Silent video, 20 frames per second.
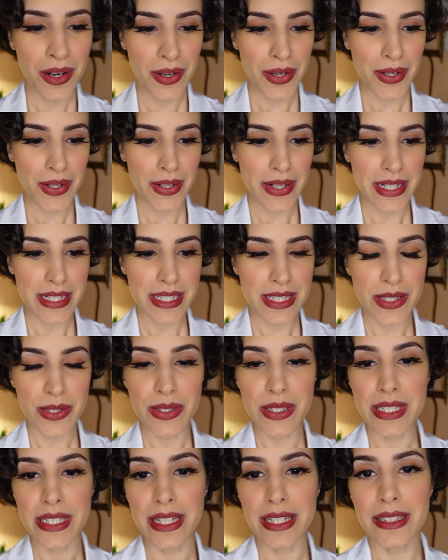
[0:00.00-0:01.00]
Alright, so
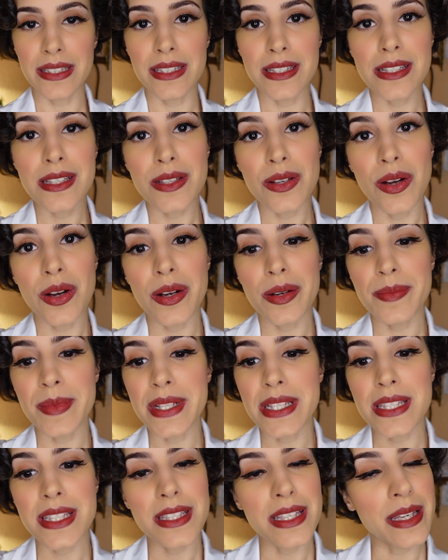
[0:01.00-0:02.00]
take this arm
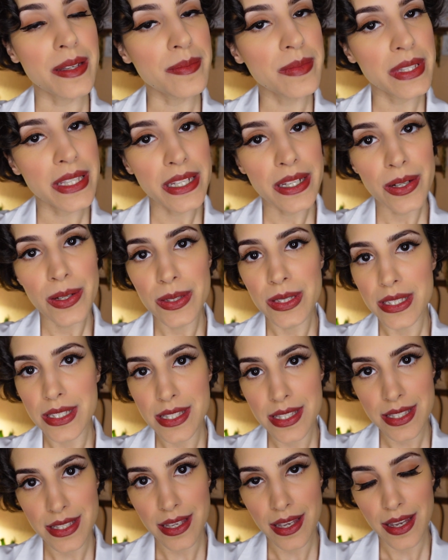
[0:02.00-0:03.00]
and same thing on this
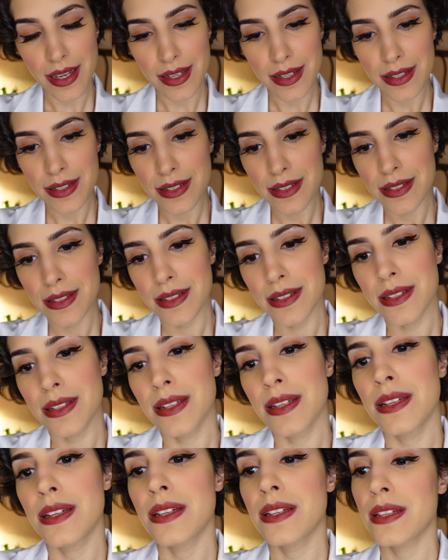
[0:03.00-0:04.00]
side.
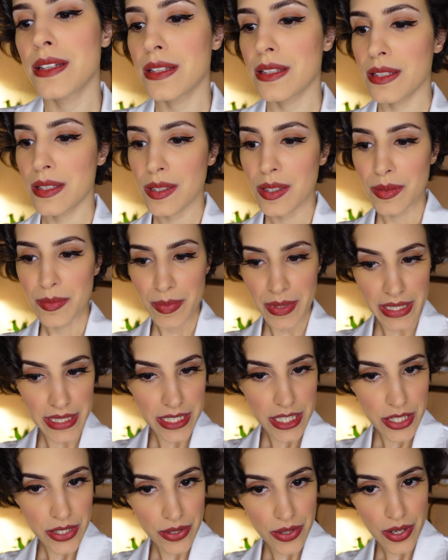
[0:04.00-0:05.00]

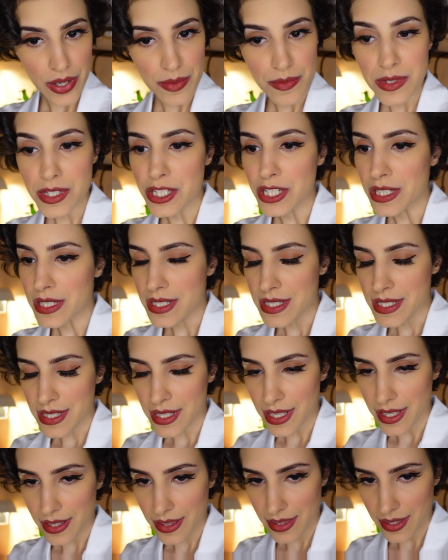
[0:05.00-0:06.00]
Place your arm just
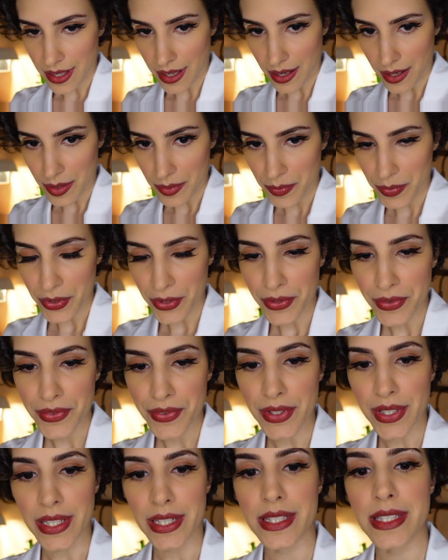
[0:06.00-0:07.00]
like that.
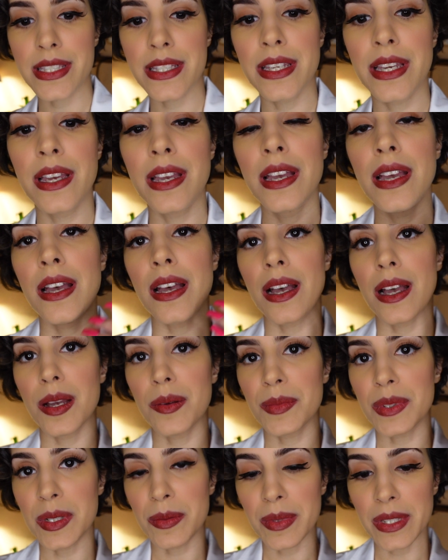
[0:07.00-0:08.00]
Perfect. I'm
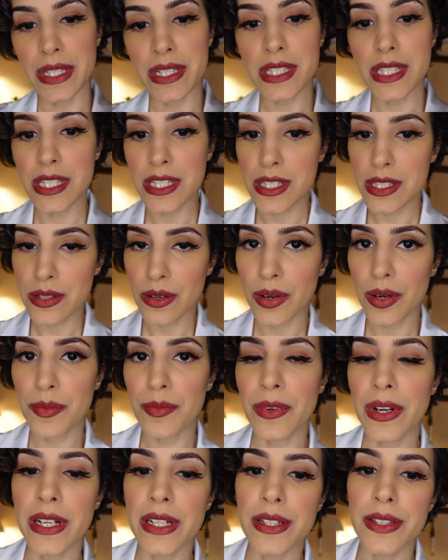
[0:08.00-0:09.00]
going to place this
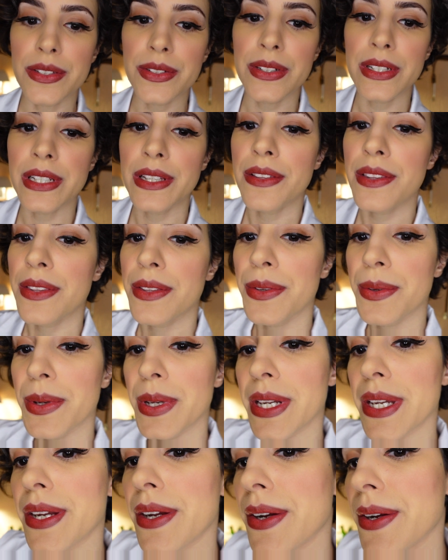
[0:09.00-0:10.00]
arm right underneath you
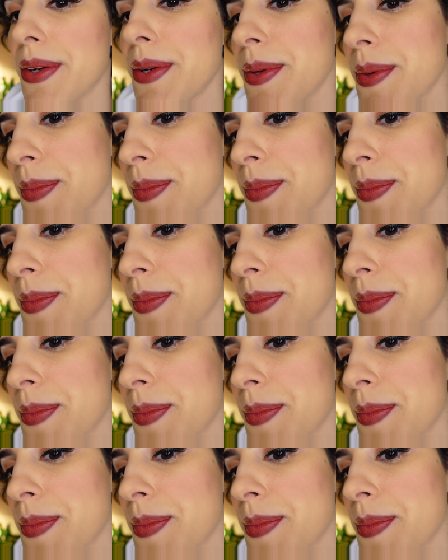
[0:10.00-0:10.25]
here.